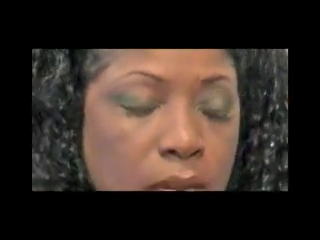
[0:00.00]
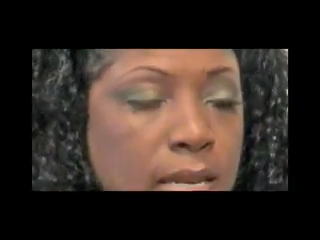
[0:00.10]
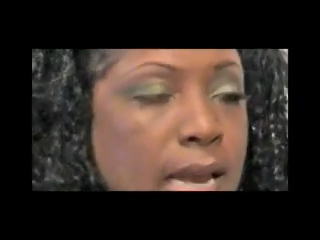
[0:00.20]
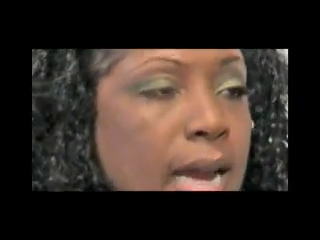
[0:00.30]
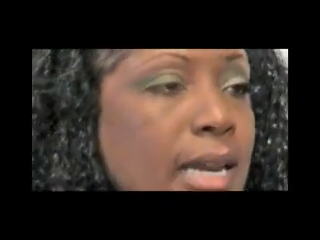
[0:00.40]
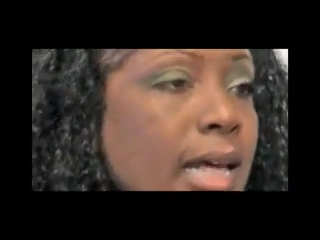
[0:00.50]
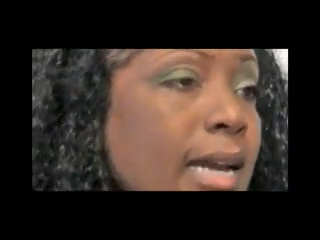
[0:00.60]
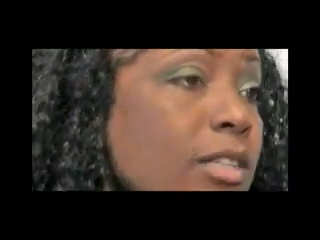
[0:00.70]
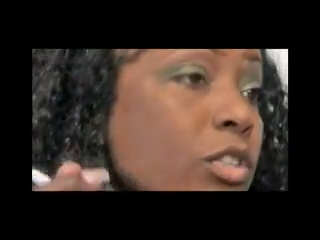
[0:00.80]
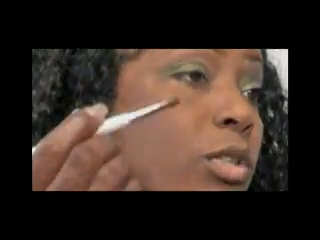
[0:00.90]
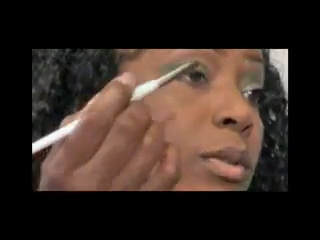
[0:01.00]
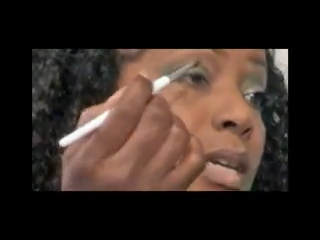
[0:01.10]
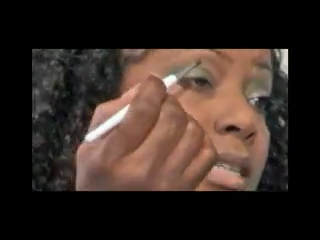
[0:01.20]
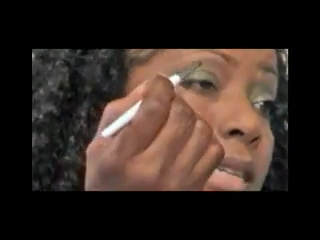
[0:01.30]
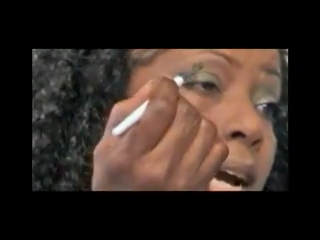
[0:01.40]
night light to the
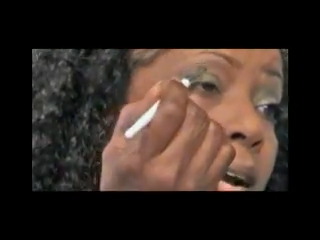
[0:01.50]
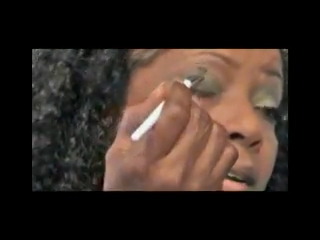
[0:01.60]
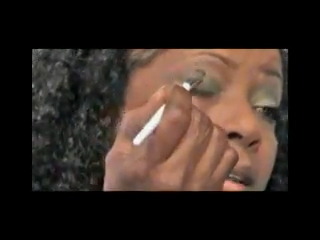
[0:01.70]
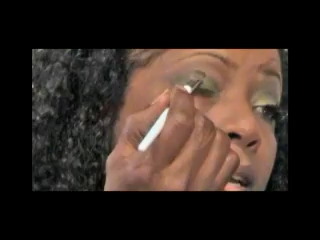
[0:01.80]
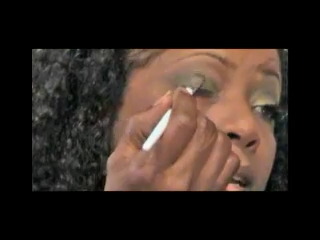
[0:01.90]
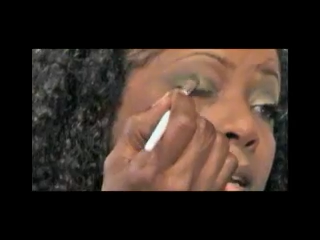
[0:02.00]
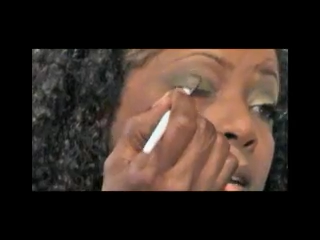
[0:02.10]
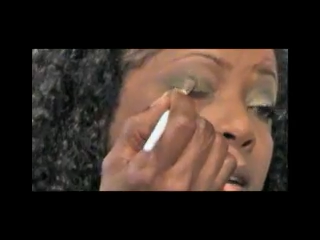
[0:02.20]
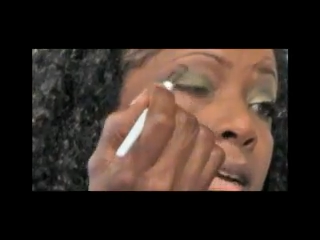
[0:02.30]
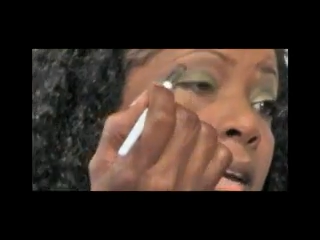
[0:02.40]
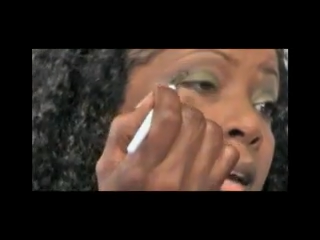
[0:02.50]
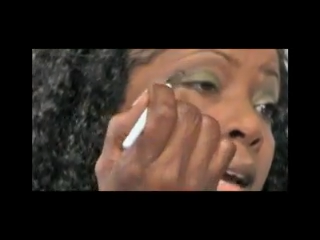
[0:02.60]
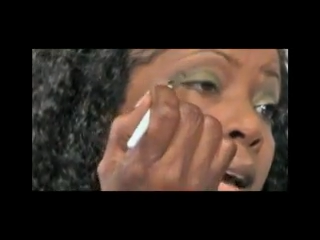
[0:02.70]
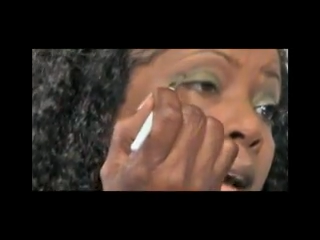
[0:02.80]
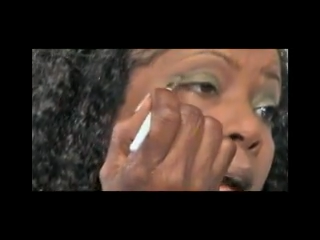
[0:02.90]
entire lid,
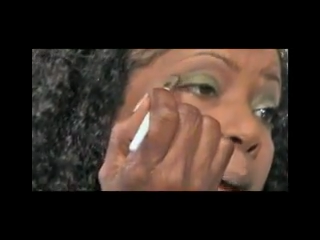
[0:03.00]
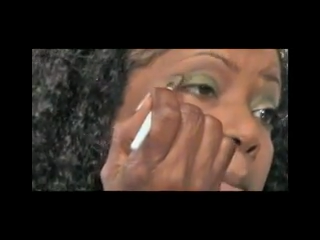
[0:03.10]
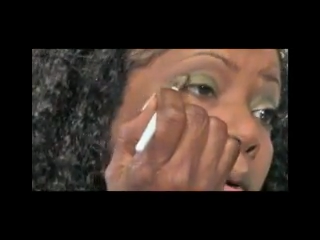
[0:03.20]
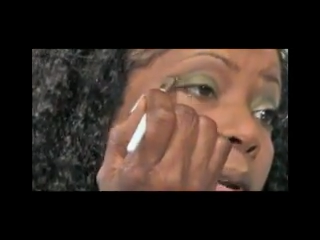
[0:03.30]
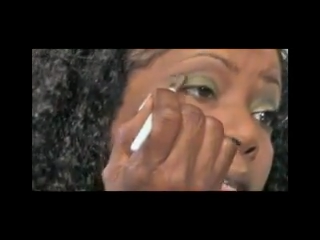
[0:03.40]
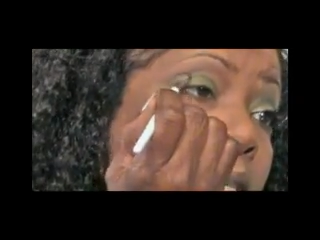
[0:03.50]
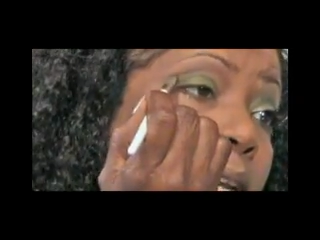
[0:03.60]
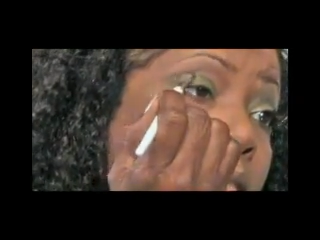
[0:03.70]
I'm going to take